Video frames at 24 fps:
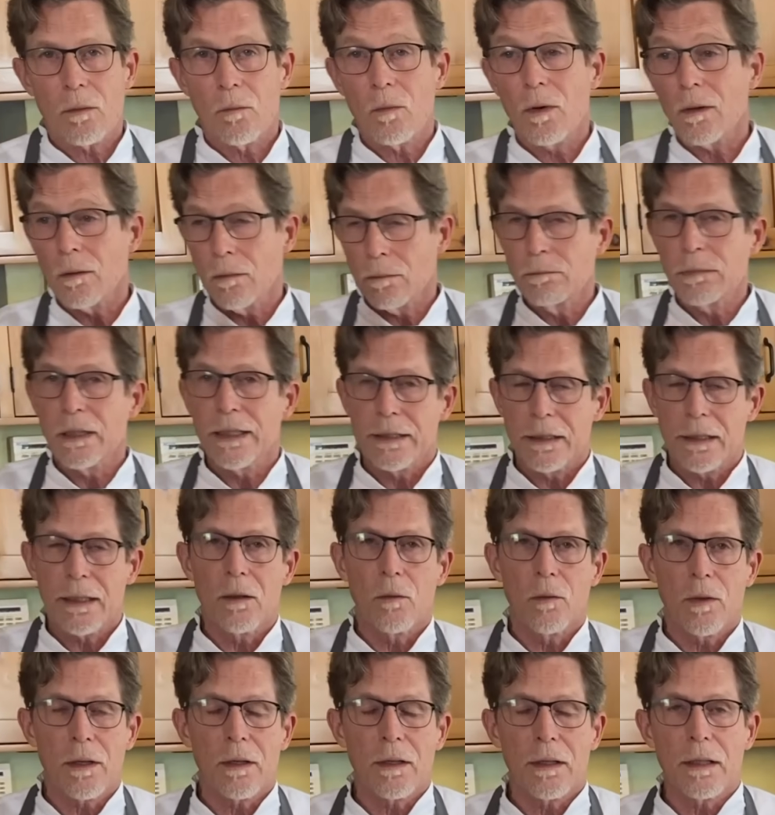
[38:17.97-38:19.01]
Well, blending
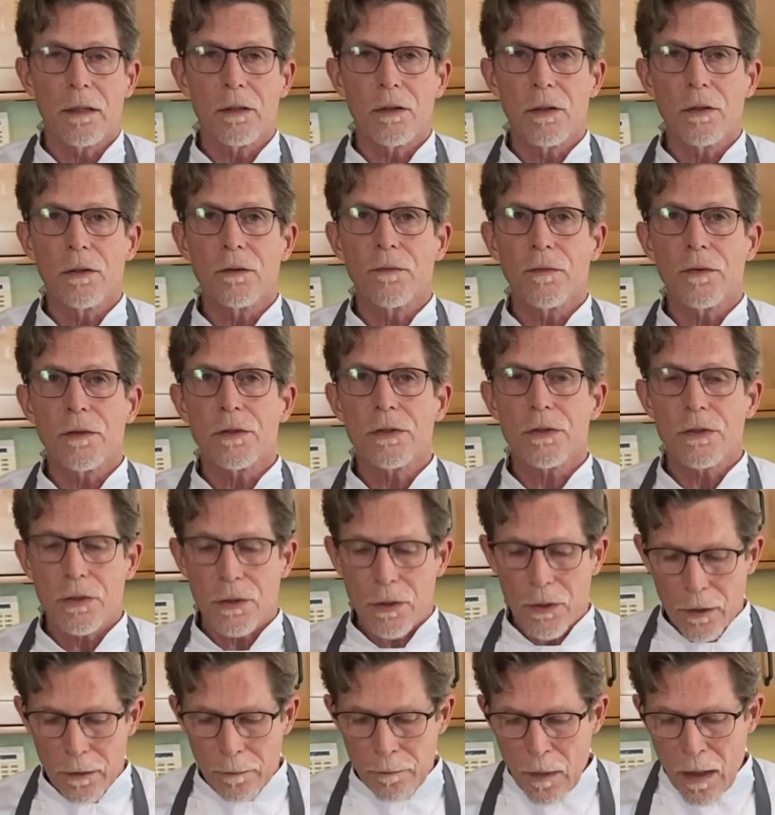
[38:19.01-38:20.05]
we're going to do for
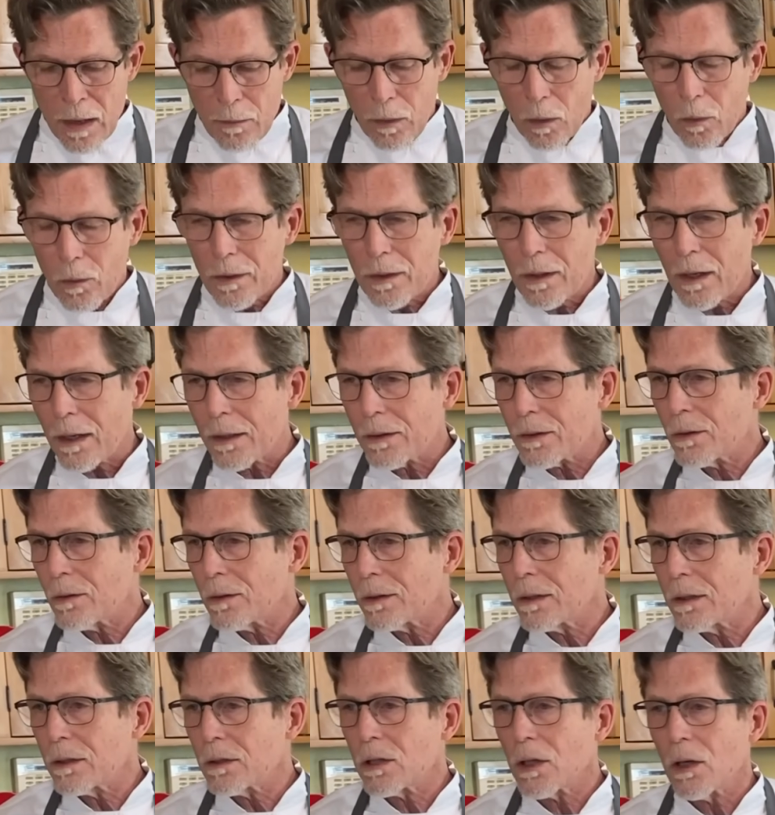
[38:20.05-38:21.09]
sure, but we're not doing
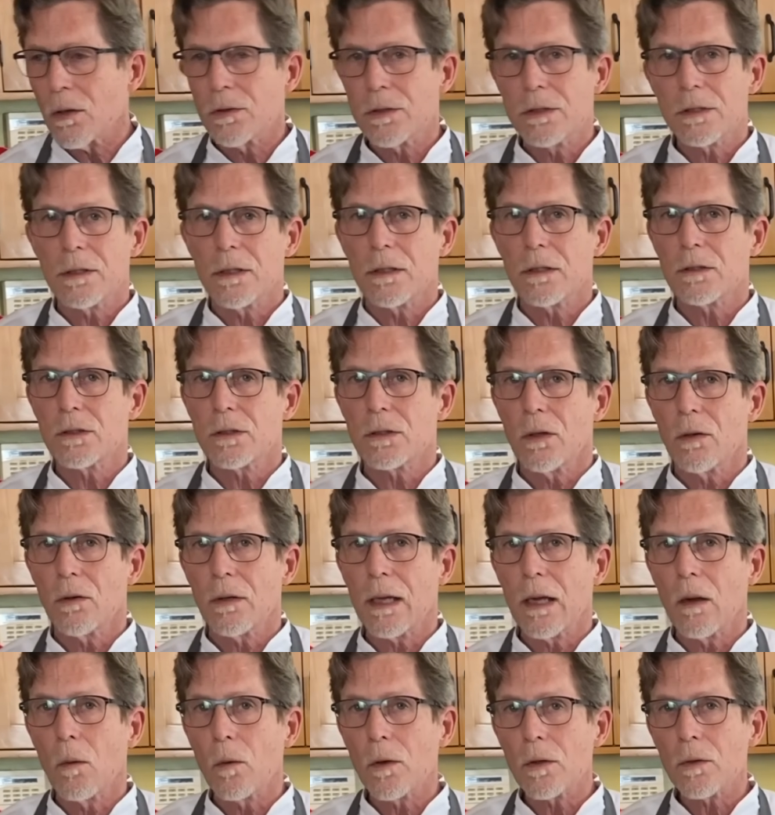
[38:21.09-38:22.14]
the toasting,
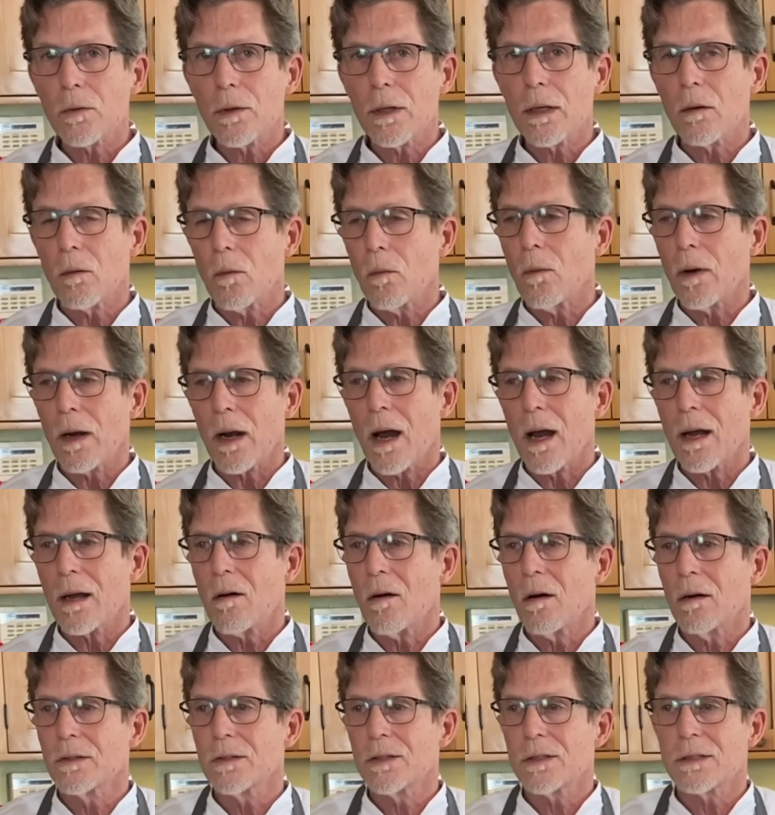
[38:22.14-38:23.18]
soaking. We're doing what I
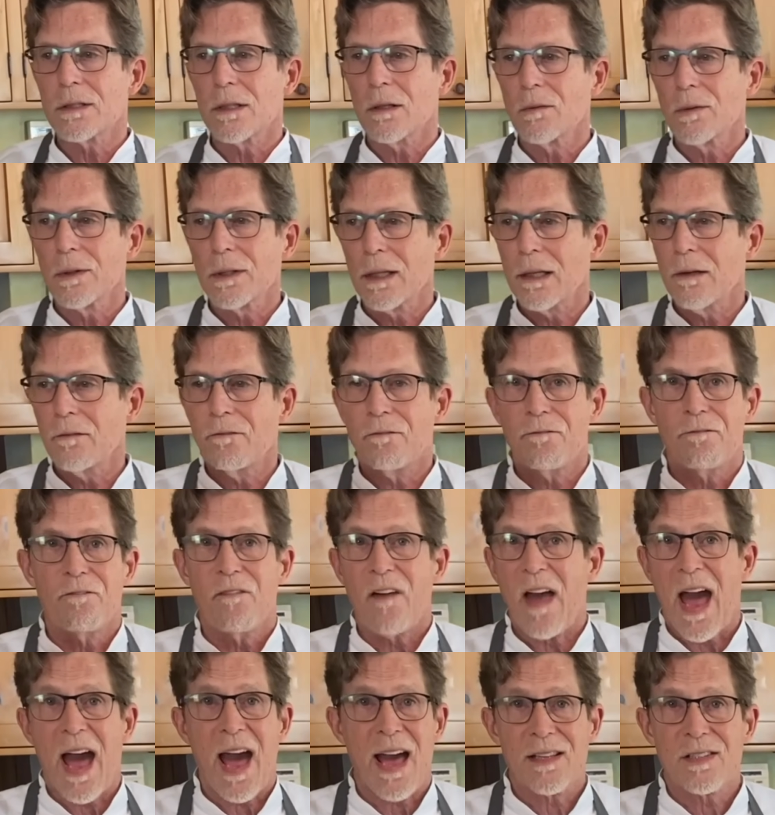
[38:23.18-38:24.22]
call just a really
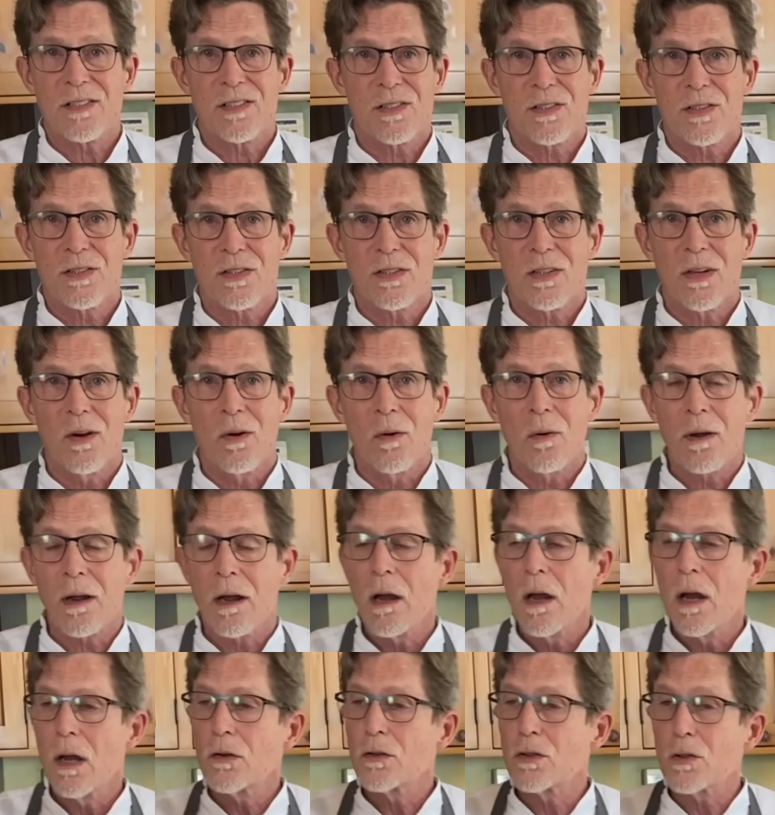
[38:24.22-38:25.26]
fast soak
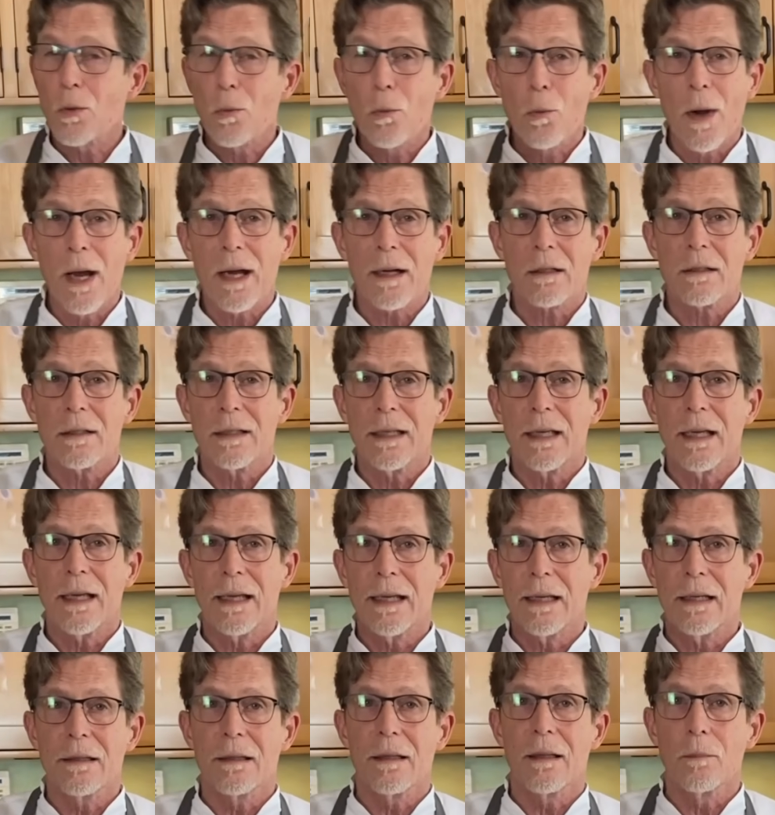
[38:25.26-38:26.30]
directly
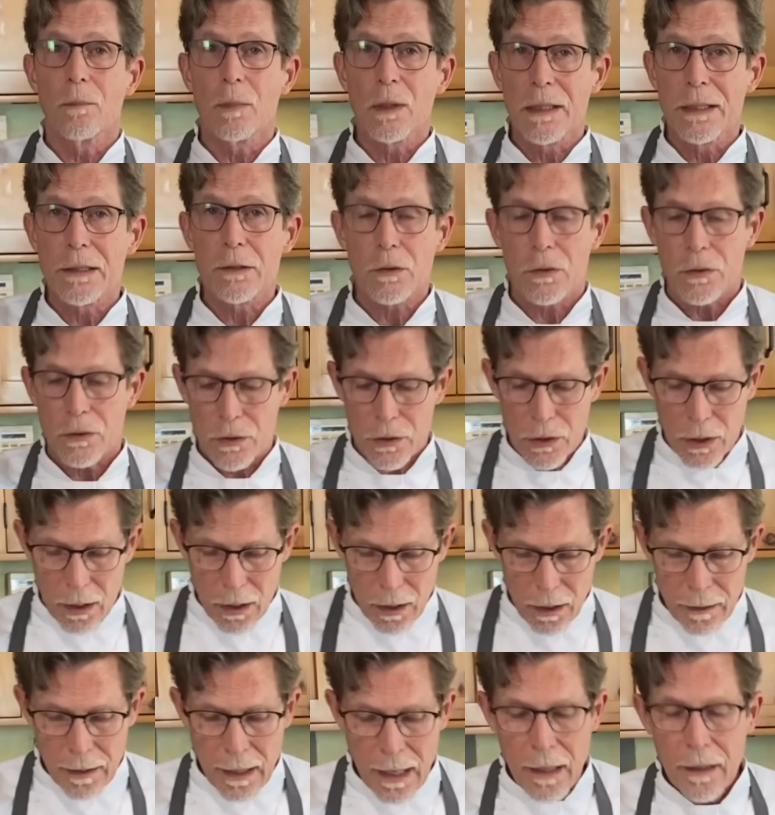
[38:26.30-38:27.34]
in the blender
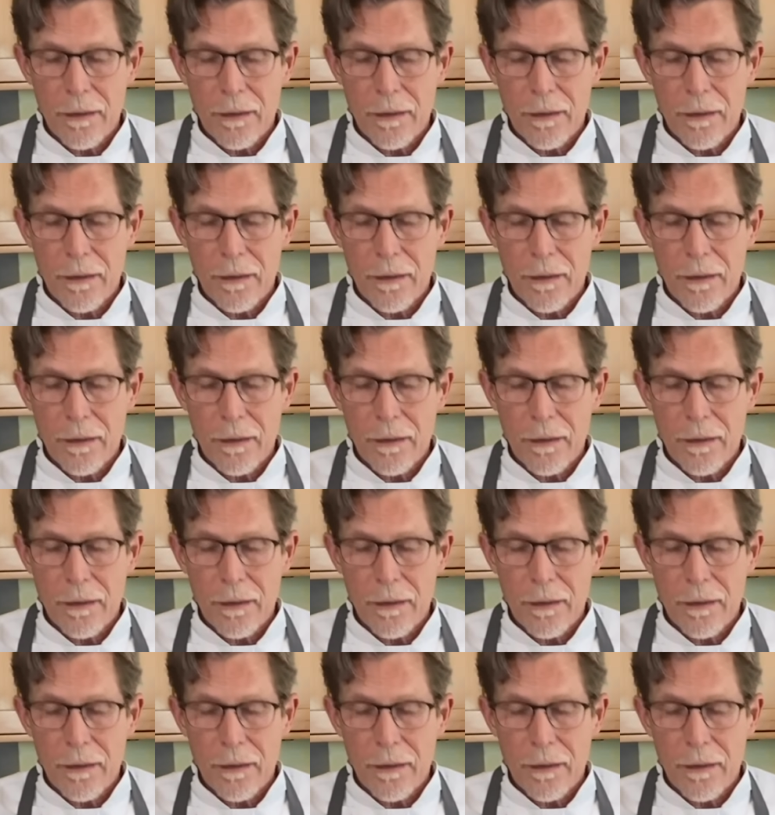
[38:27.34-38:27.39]
jar.